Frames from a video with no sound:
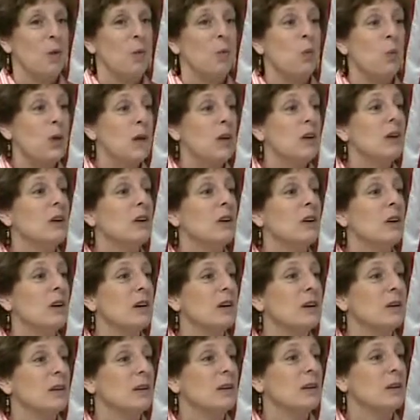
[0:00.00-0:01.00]
We
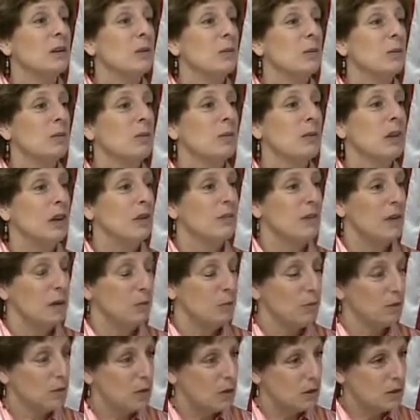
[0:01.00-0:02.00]
could give
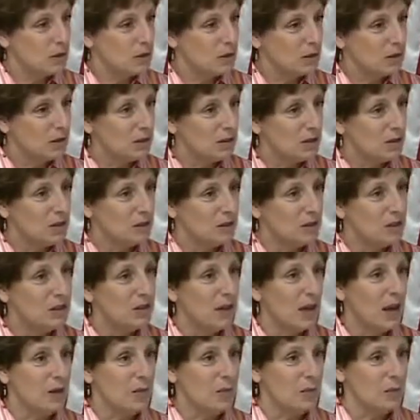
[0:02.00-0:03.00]
input into
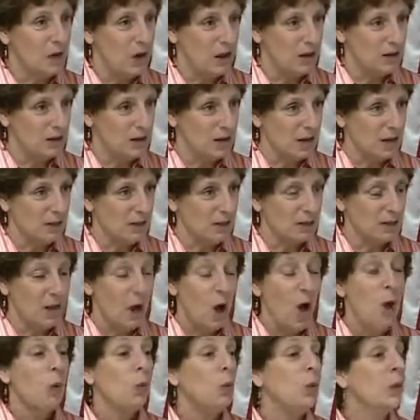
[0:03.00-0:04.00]
that process.
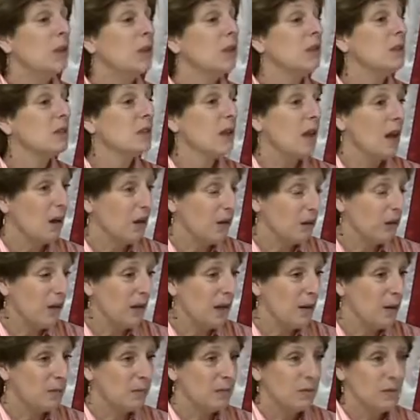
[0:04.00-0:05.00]
We could tell
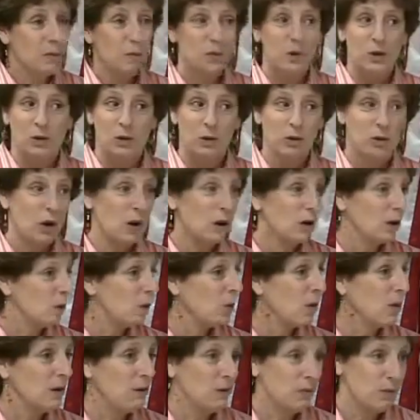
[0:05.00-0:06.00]
them we no longer
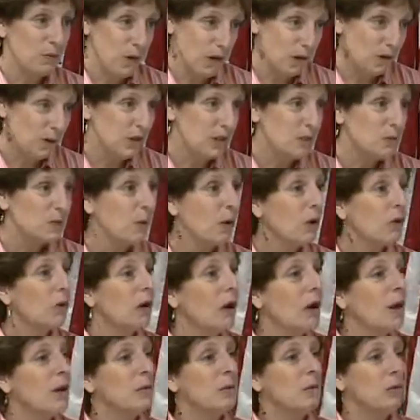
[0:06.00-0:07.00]
want to fund this
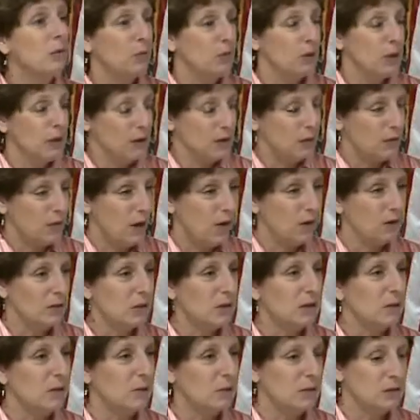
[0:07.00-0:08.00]
program if we felt
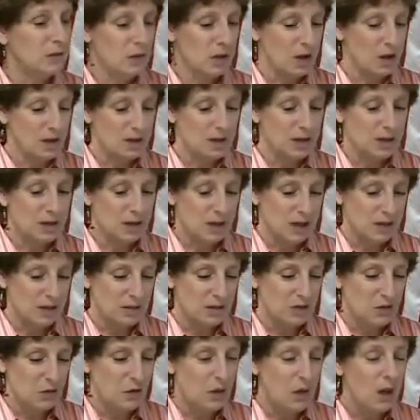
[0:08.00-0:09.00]
it was not
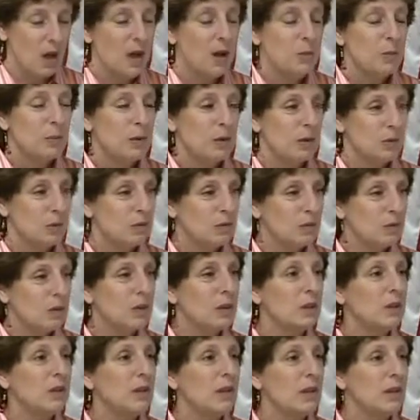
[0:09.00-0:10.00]
successful. But it
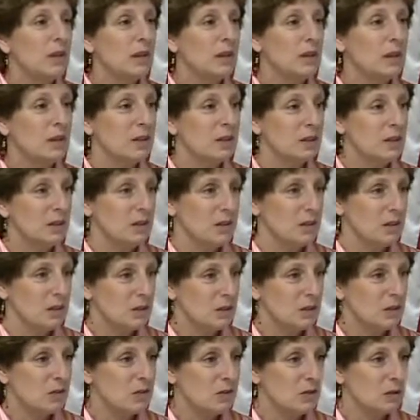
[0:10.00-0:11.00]
really is the
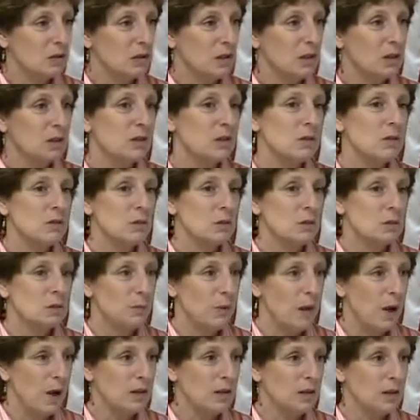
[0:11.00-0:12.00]
district that is
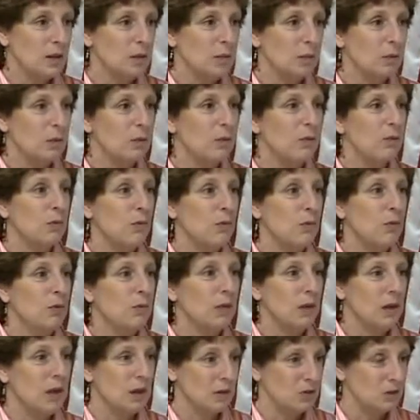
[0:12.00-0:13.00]
responsible for
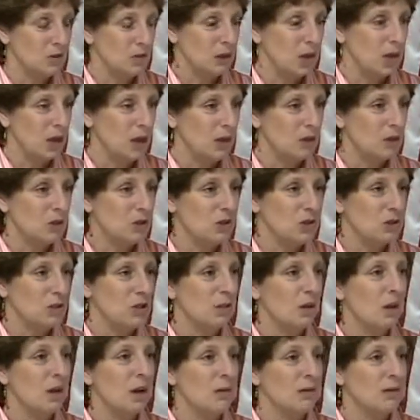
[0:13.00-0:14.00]
the education
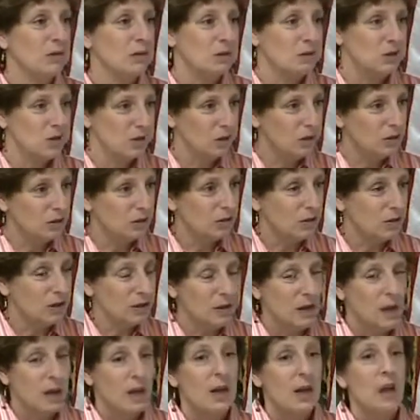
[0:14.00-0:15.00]
of the children.
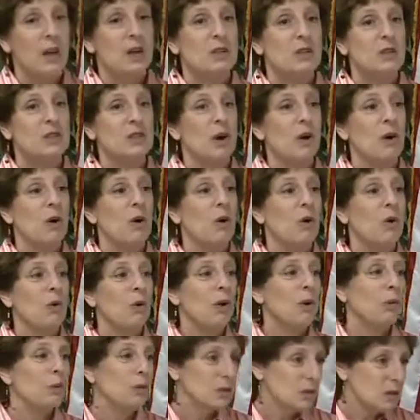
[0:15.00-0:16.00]
So
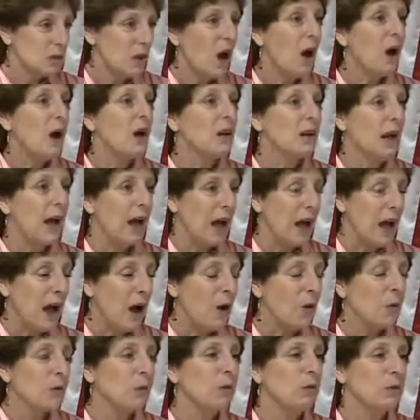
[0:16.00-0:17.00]
it was not
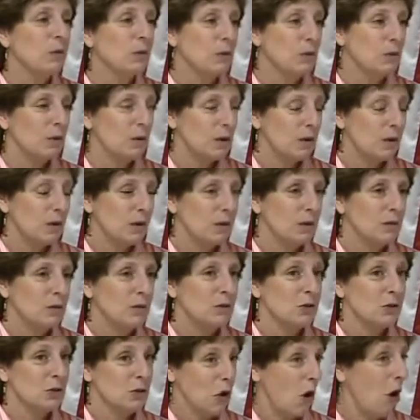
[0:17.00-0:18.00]
our
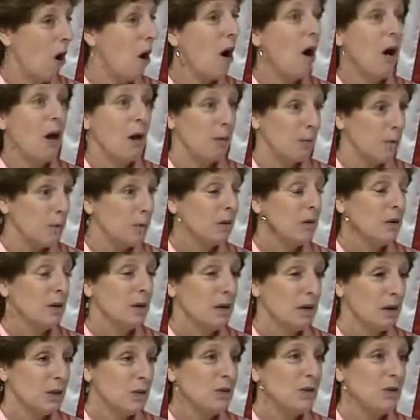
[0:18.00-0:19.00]
job
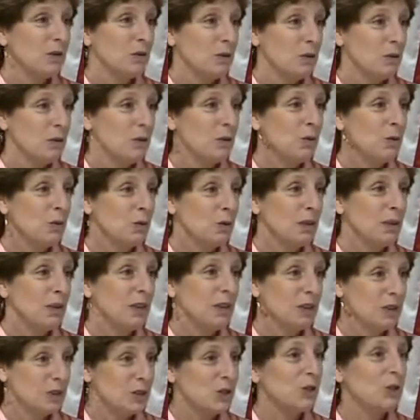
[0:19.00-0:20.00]
to
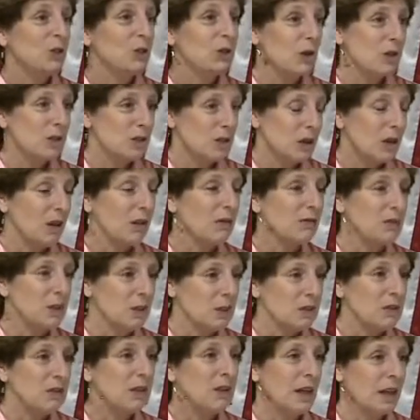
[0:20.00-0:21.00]
insert ourselves
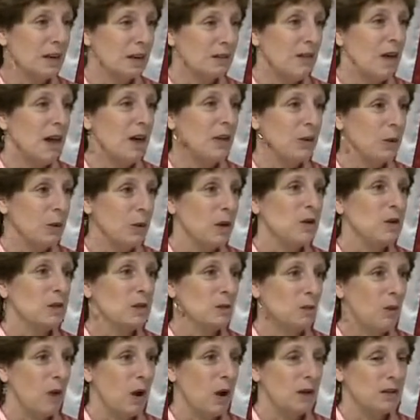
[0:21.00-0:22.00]
into that evaluation
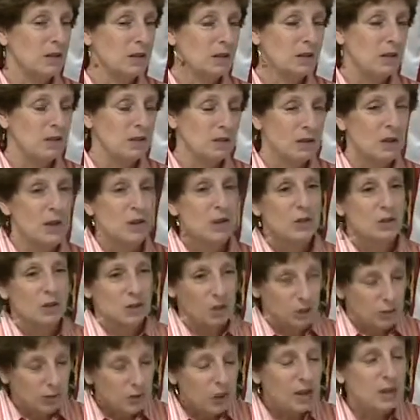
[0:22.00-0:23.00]
process.
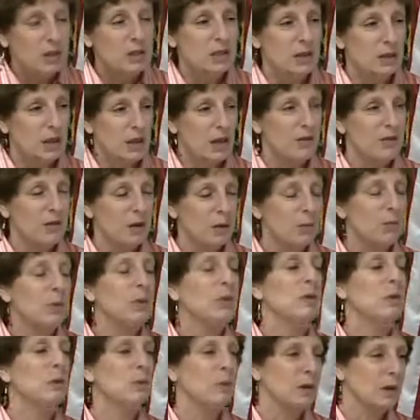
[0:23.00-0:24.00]
Certainly to give
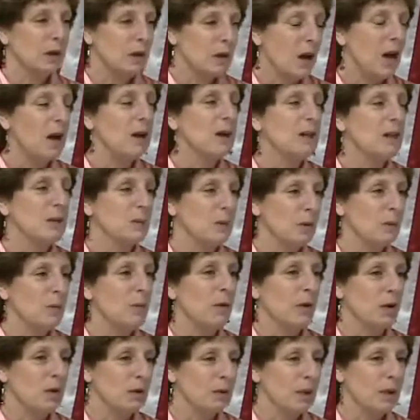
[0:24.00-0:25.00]
input, but not to be
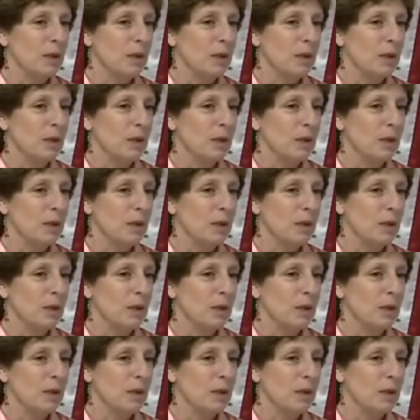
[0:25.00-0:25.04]
part of